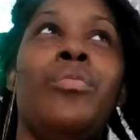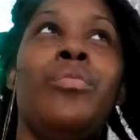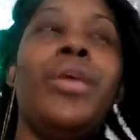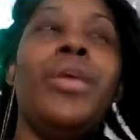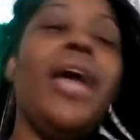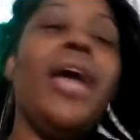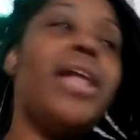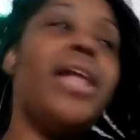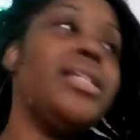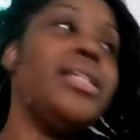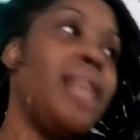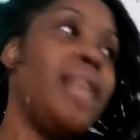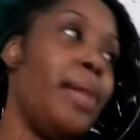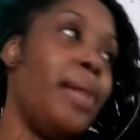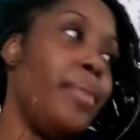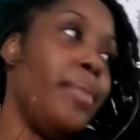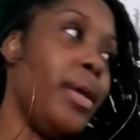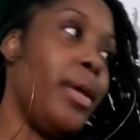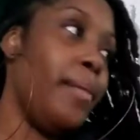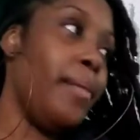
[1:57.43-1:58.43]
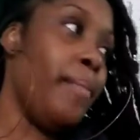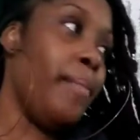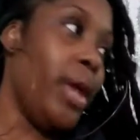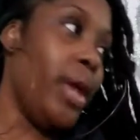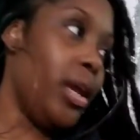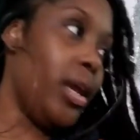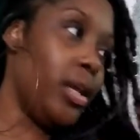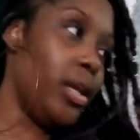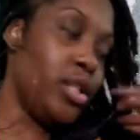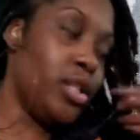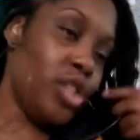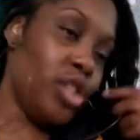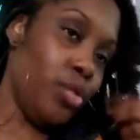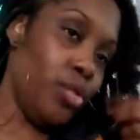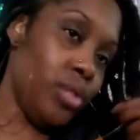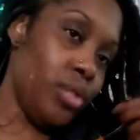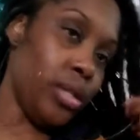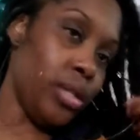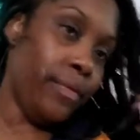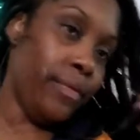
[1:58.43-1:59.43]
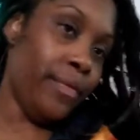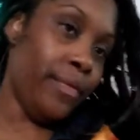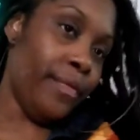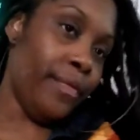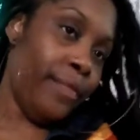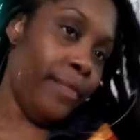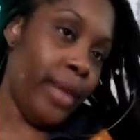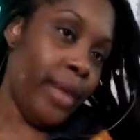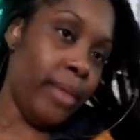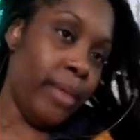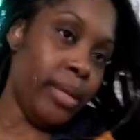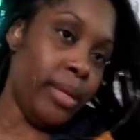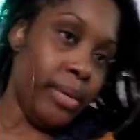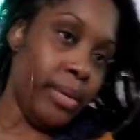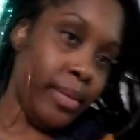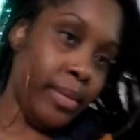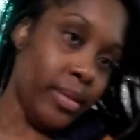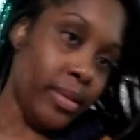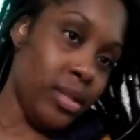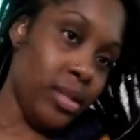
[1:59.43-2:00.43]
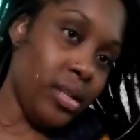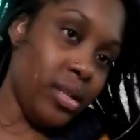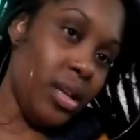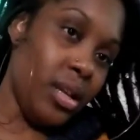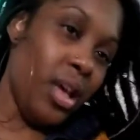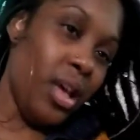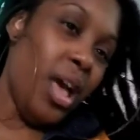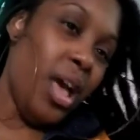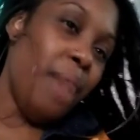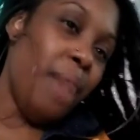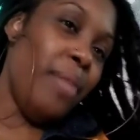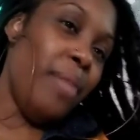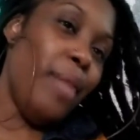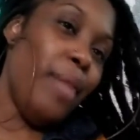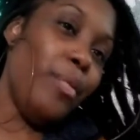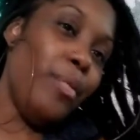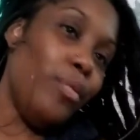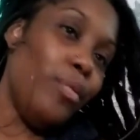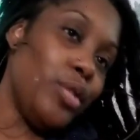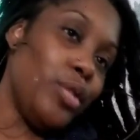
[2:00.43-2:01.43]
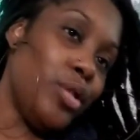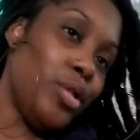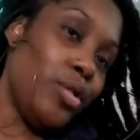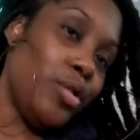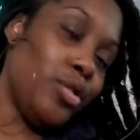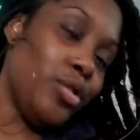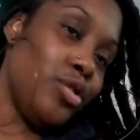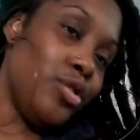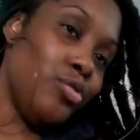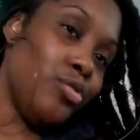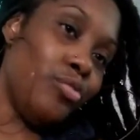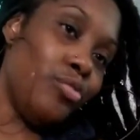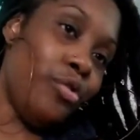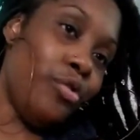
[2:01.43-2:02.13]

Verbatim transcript: we gotta stop making excuses for family members people will talk to you